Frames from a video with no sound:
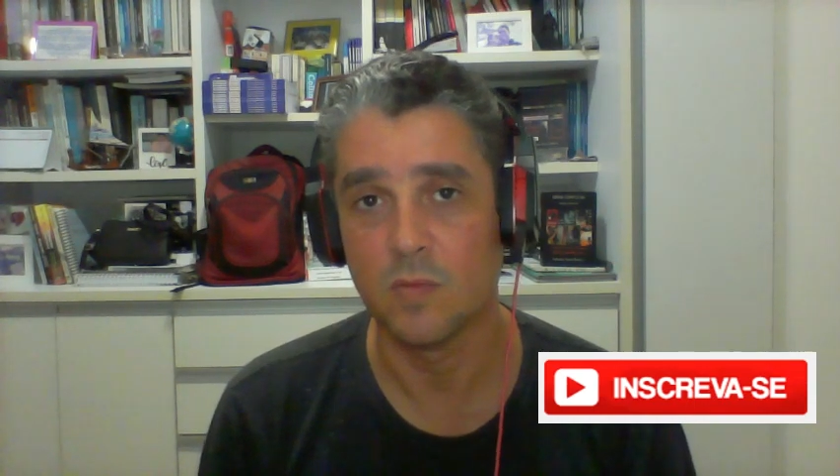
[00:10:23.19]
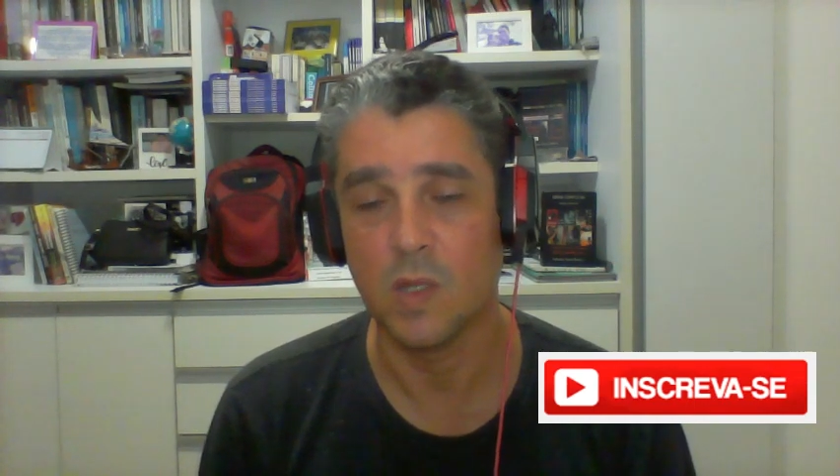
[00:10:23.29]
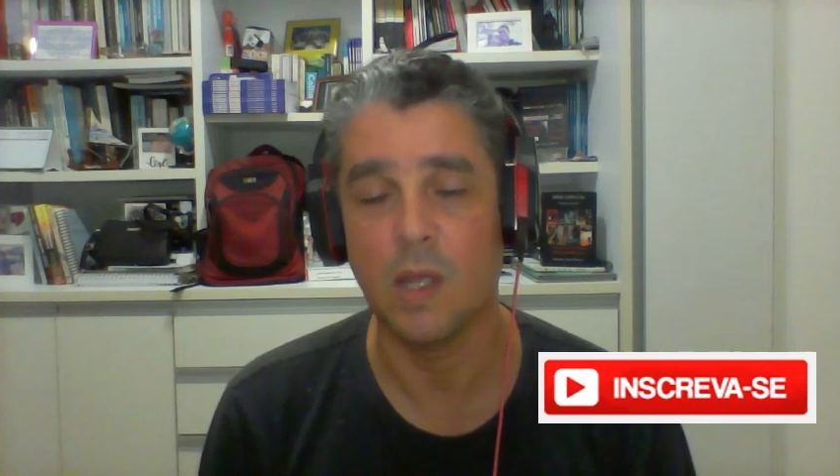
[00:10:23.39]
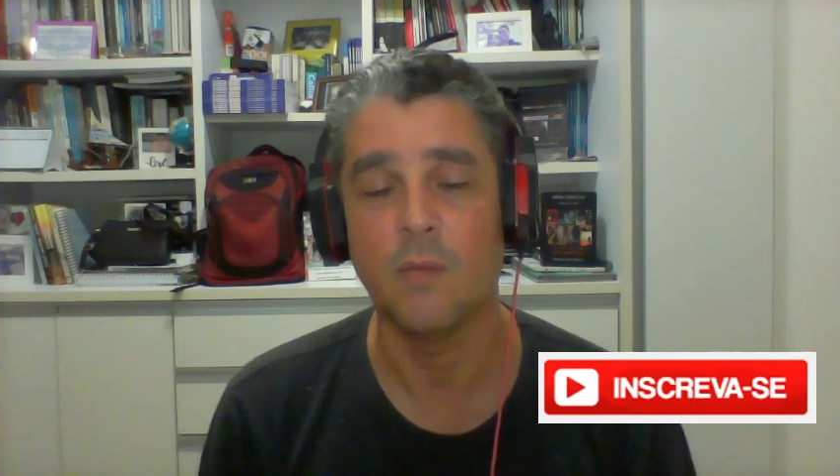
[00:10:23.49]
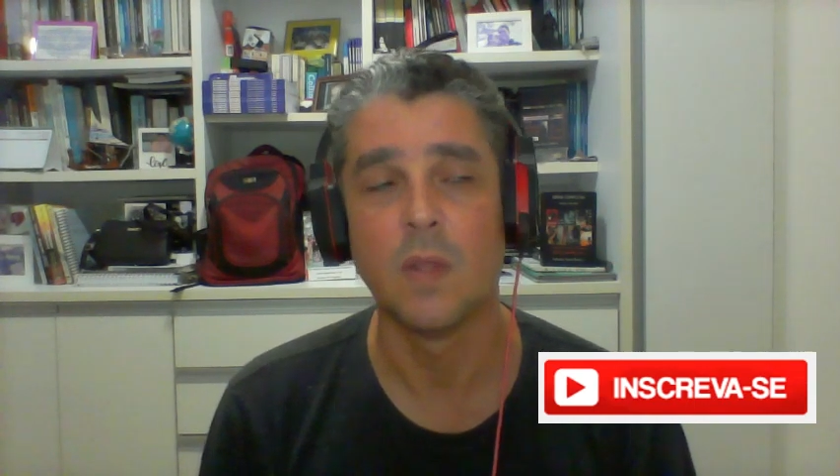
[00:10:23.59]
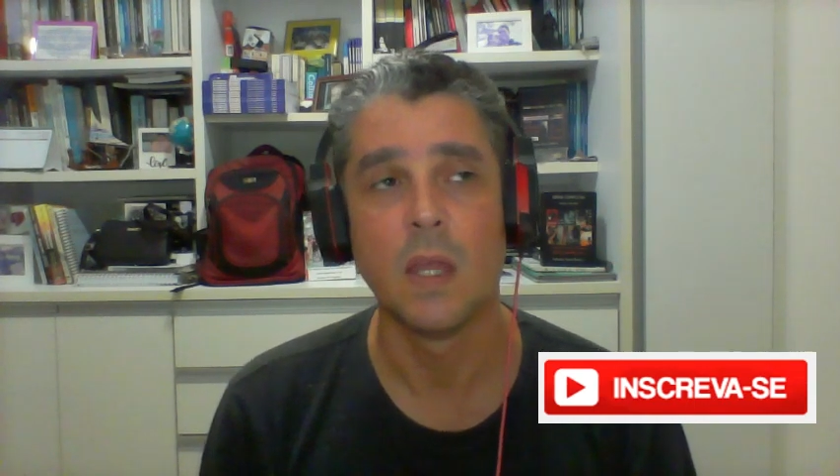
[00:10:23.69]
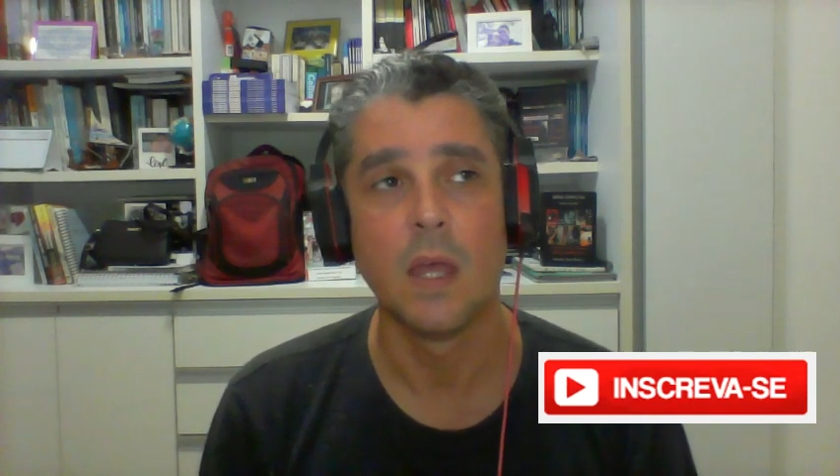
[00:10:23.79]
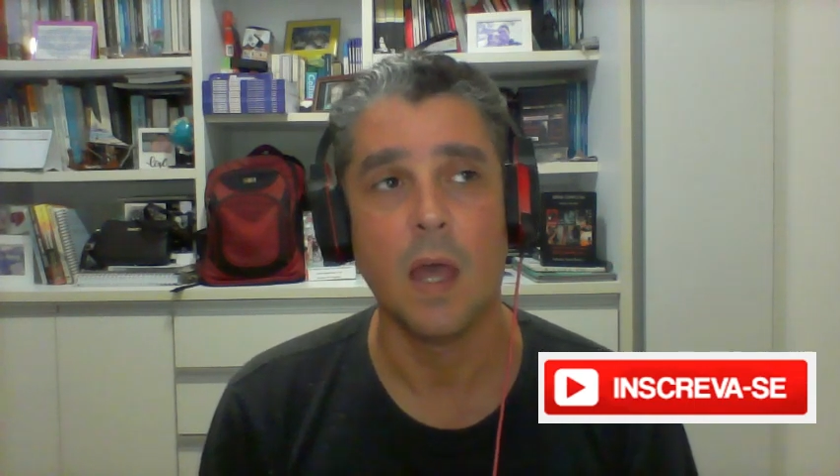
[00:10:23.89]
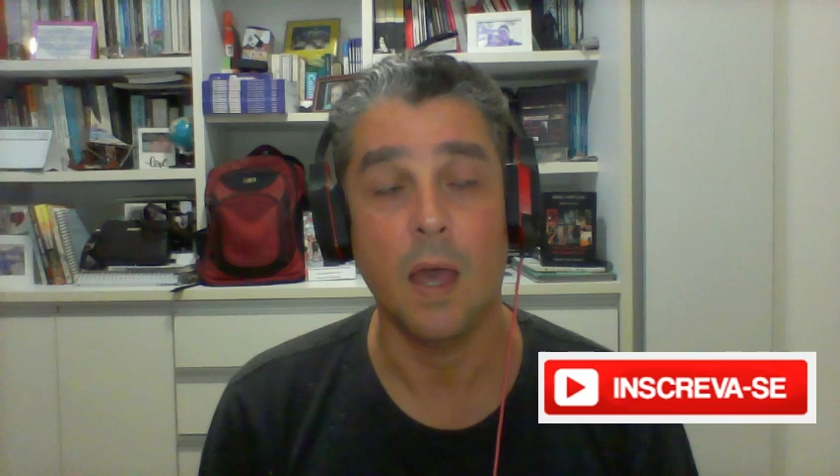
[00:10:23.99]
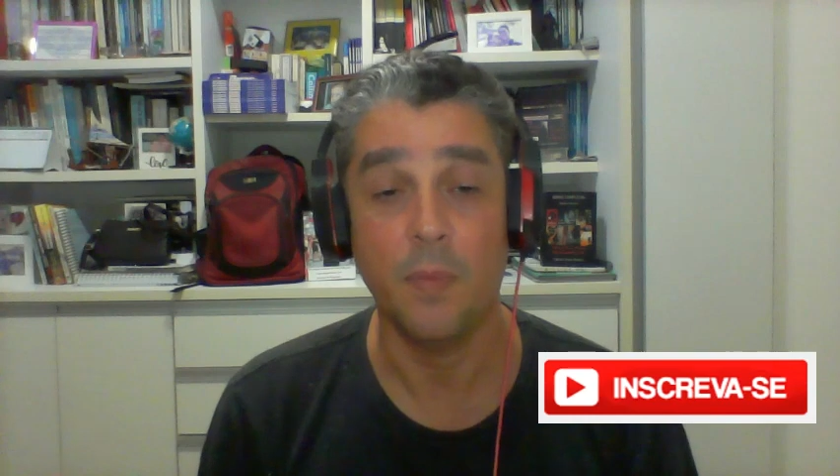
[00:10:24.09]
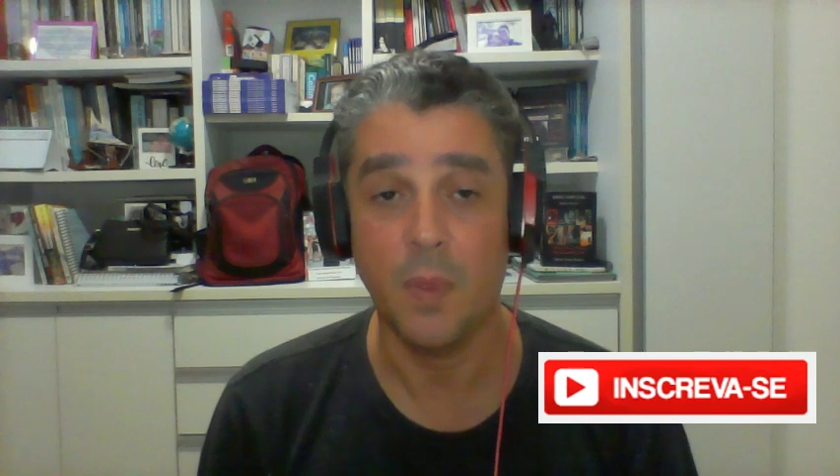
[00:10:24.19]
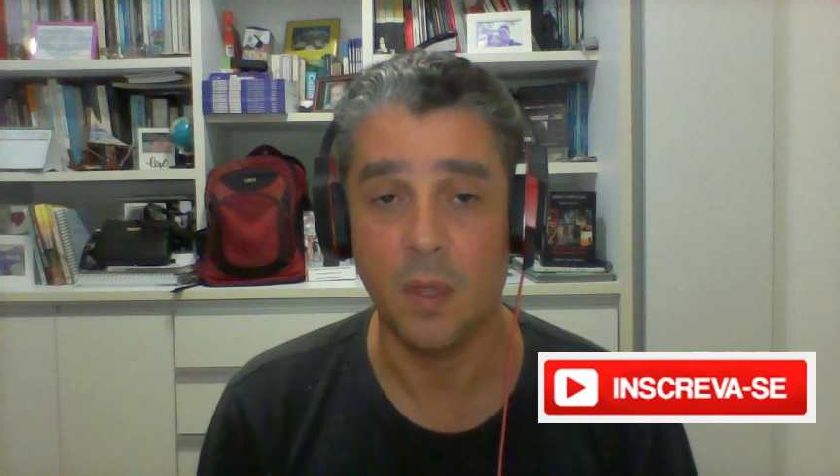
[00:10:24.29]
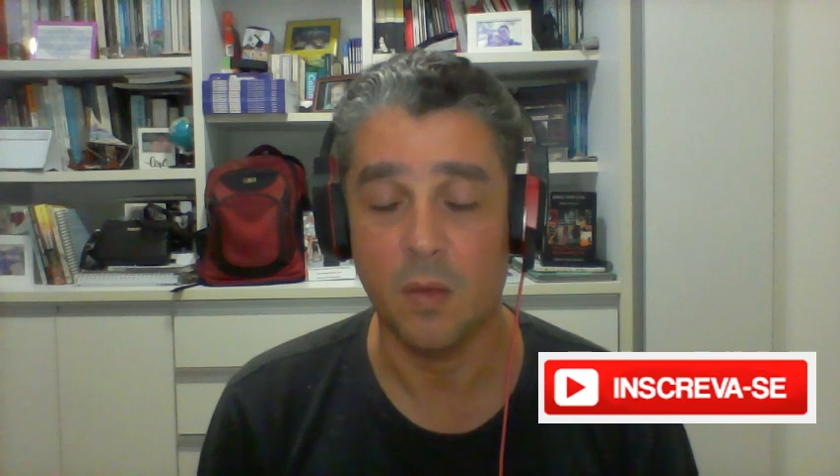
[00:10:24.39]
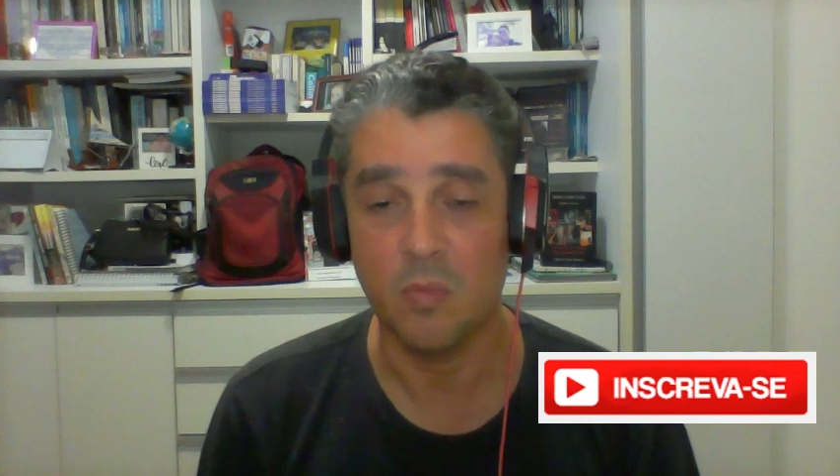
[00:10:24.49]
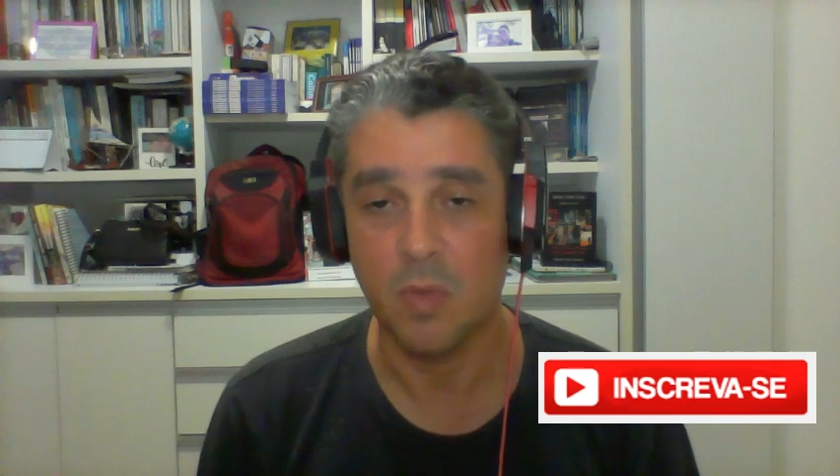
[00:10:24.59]
and I
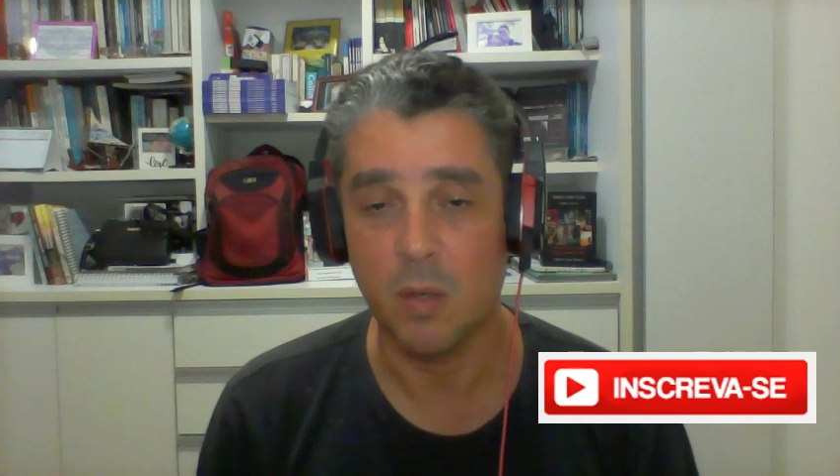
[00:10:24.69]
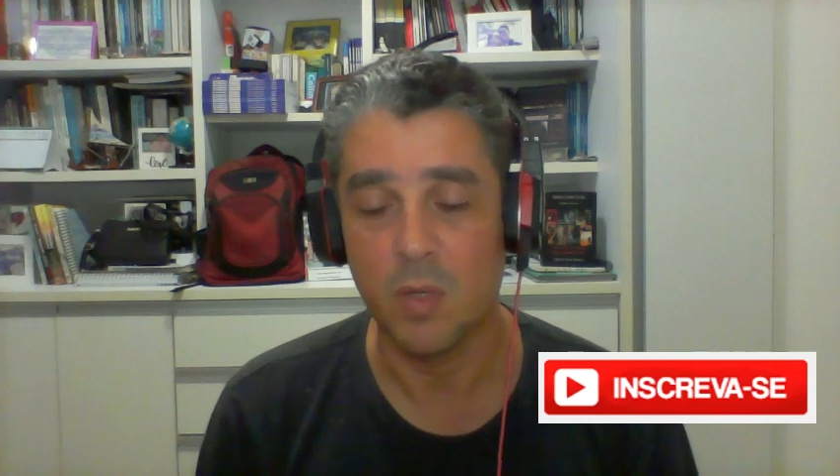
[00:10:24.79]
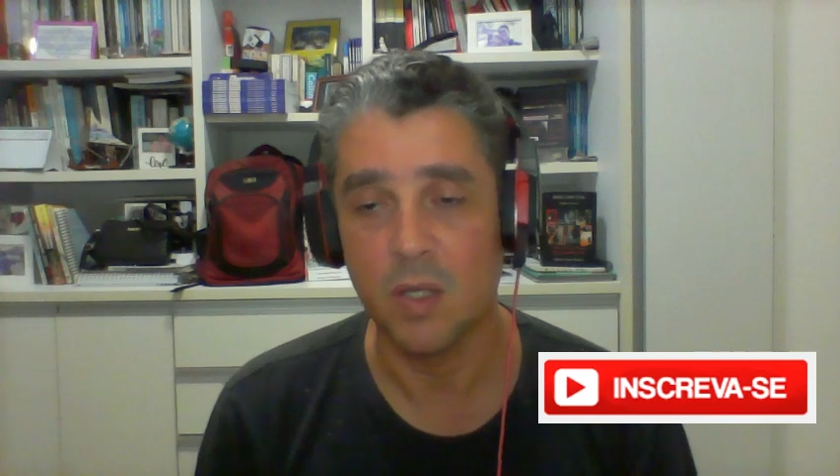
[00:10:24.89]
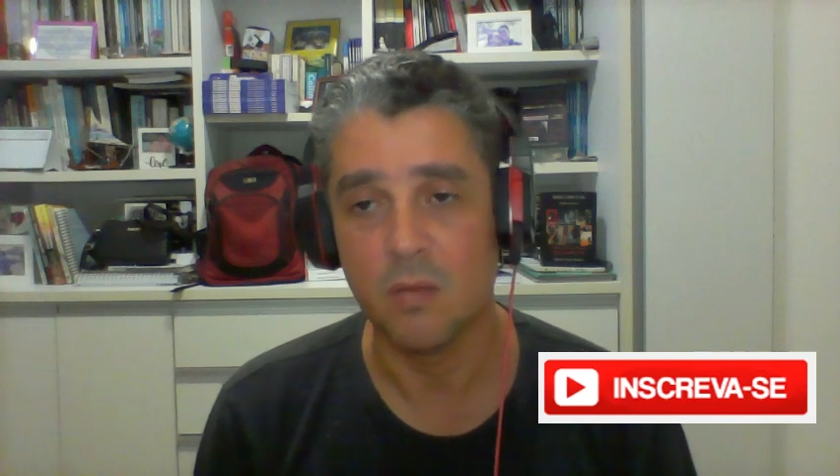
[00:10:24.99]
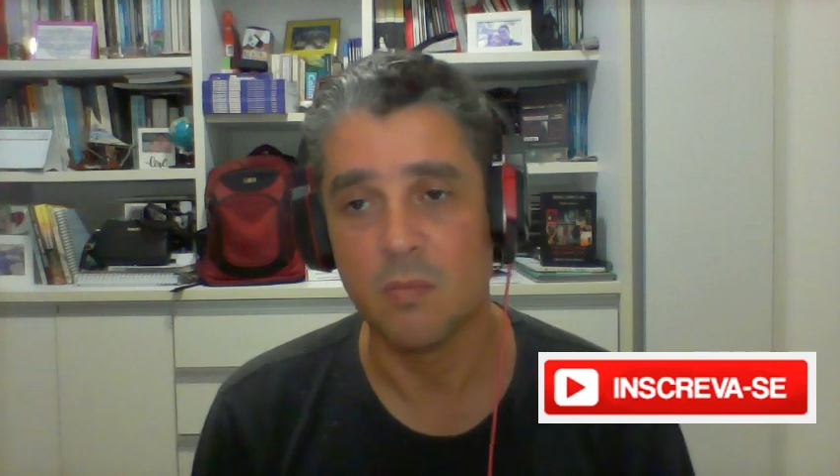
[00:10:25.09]
think maybe.